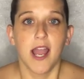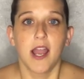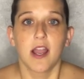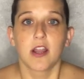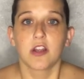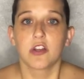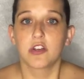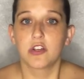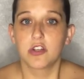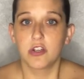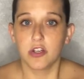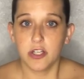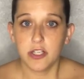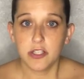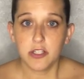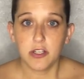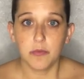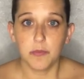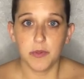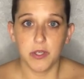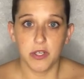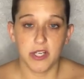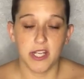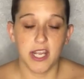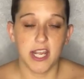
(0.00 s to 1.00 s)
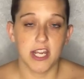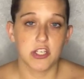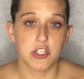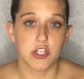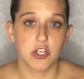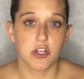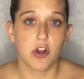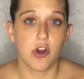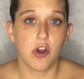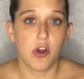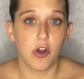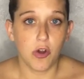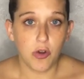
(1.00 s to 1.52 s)
Good communication
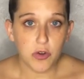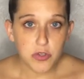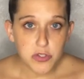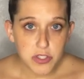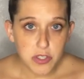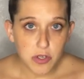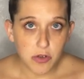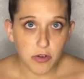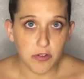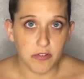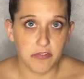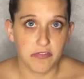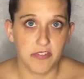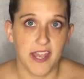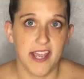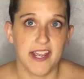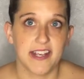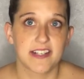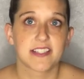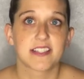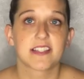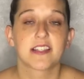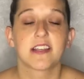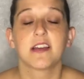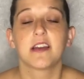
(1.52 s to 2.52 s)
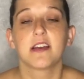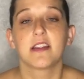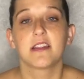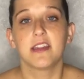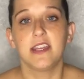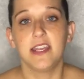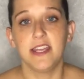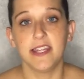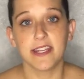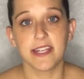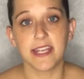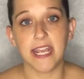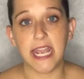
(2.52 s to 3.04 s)
also affects
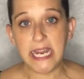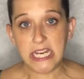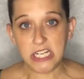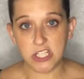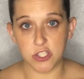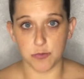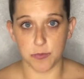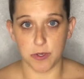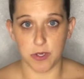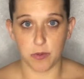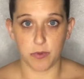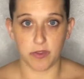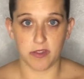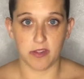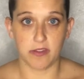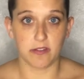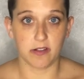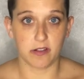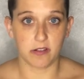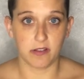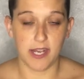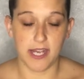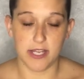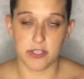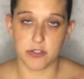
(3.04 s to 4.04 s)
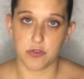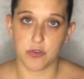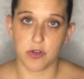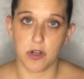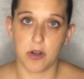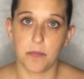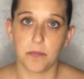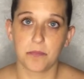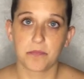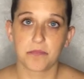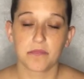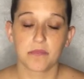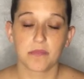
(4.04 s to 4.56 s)
the engagement within the classroom.